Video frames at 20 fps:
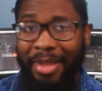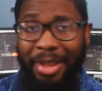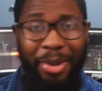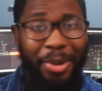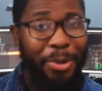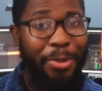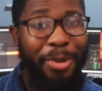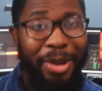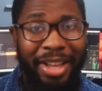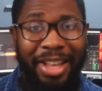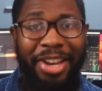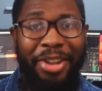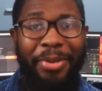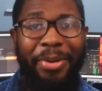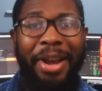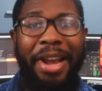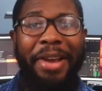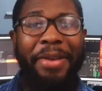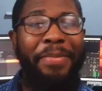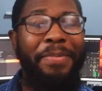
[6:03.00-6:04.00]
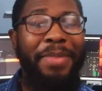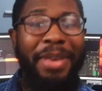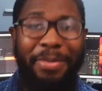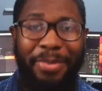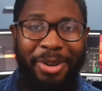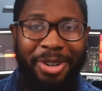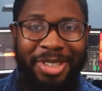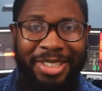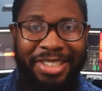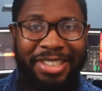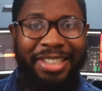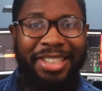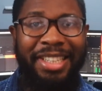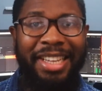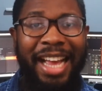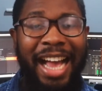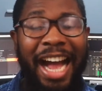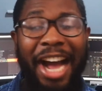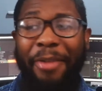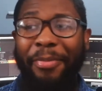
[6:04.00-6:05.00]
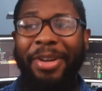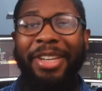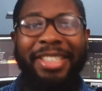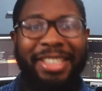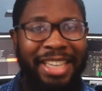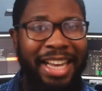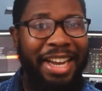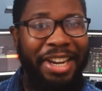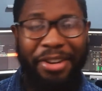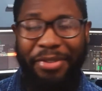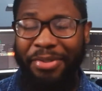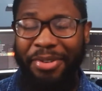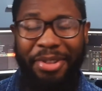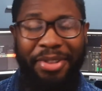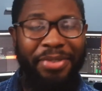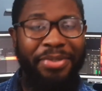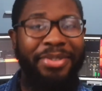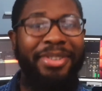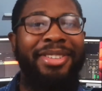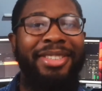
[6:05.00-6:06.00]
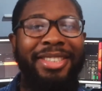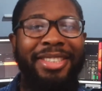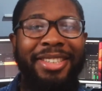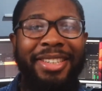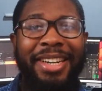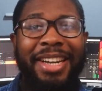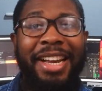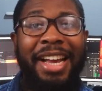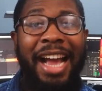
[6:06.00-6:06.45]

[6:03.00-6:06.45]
Well, anyway, me personally, I'm excited for the future.